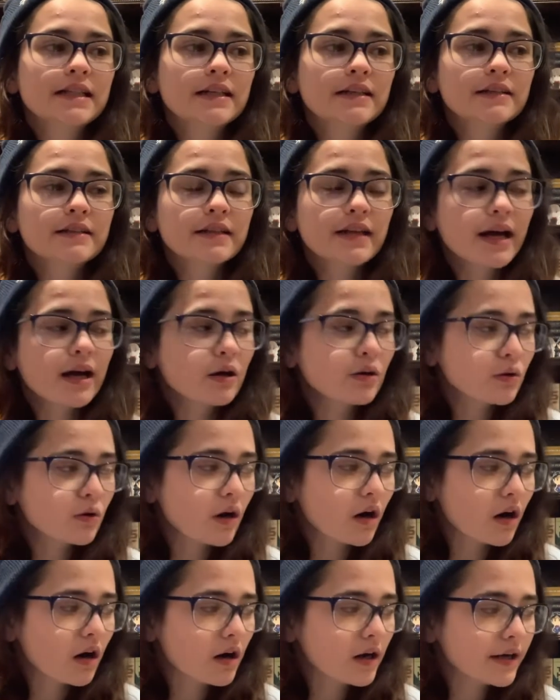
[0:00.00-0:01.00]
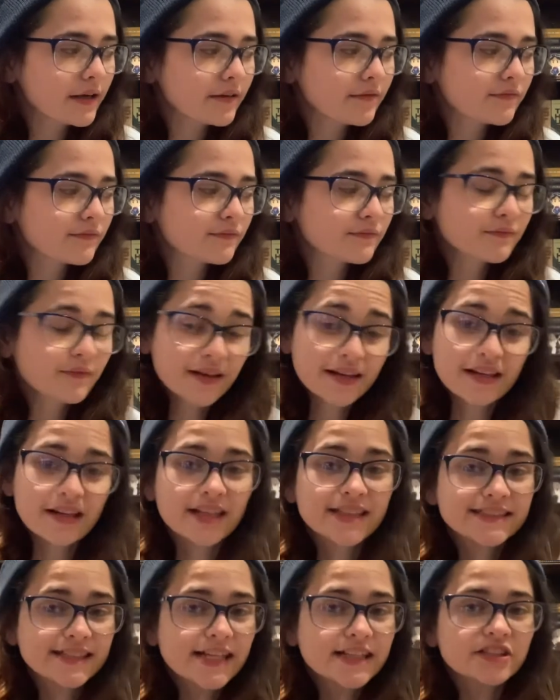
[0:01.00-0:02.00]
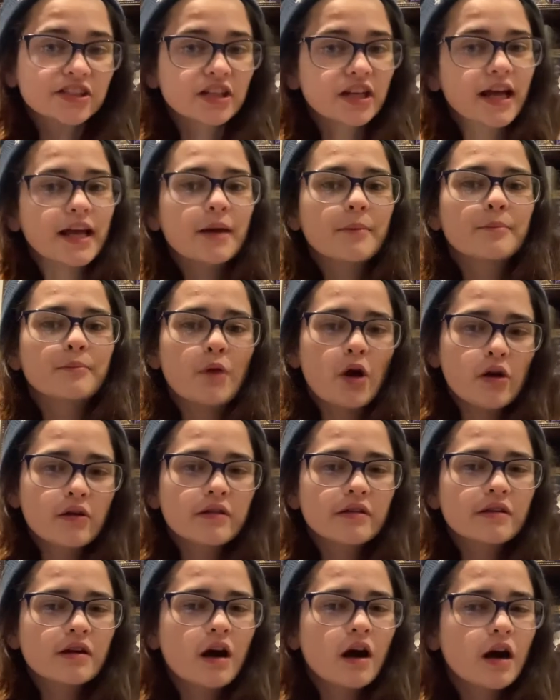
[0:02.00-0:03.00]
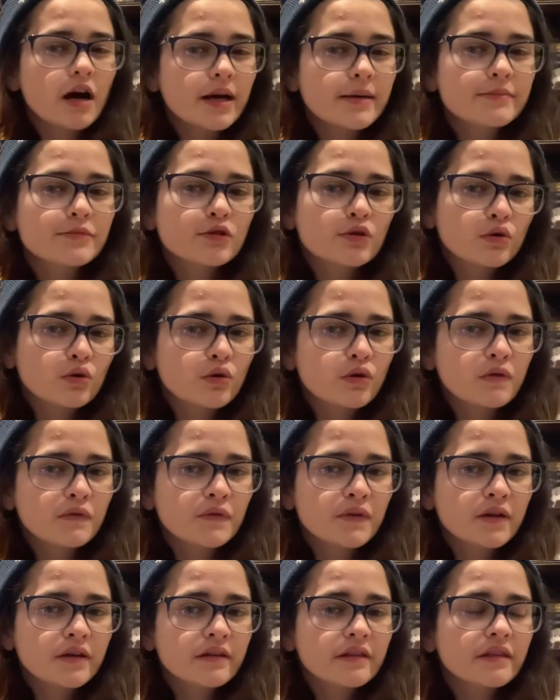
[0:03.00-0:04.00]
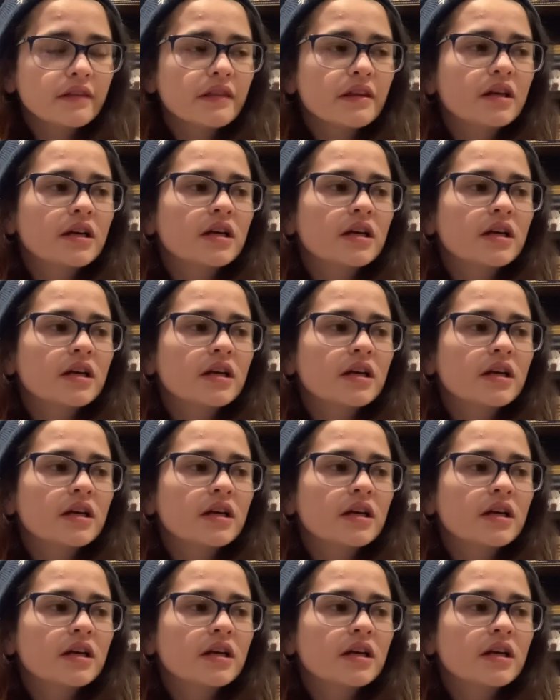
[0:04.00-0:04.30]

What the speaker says: Now, I think I tend to like most hyped authors.